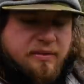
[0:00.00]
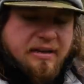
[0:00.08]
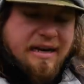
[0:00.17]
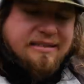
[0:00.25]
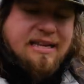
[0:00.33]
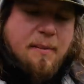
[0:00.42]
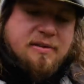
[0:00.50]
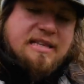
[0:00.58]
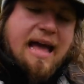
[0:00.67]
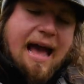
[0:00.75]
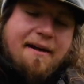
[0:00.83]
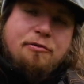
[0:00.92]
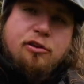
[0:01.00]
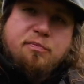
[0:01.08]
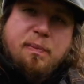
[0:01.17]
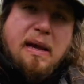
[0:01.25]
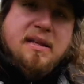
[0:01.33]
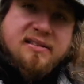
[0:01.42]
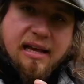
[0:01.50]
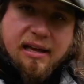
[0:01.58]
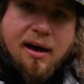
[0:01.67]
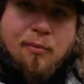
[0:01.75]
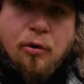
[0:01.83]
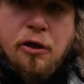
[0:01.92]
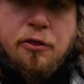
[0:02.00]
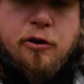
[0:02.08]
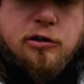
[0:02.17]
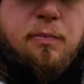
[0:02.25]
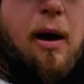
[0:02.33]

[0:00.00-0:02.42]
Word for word: The next step is to have those beads that come with those